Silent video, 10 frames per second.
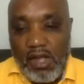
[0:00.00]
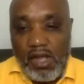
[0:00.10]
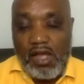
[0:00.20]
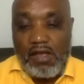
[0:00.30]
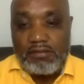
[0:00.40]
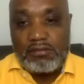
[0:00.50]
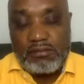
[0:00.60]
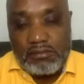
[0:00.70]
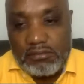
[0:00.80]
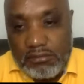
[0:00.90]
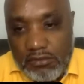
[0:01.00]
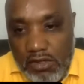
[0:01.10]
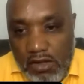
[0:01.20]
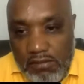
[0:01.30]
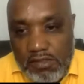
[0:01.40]
Um,
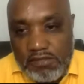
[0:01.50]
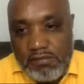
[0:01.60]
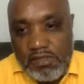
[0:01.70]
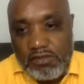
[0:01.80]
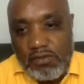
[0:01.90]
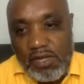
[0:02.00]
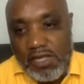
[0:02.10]
how much milk do